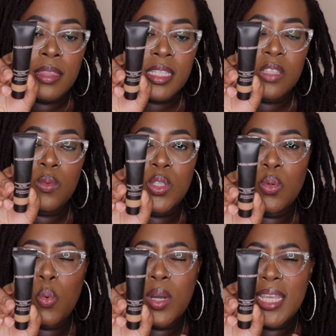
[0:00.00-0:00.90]
This is for
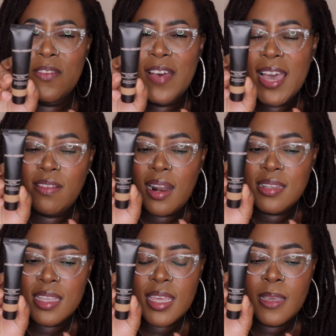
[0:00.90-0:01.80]
$25,
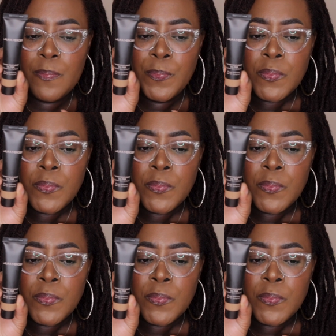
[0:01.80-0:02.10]
I think.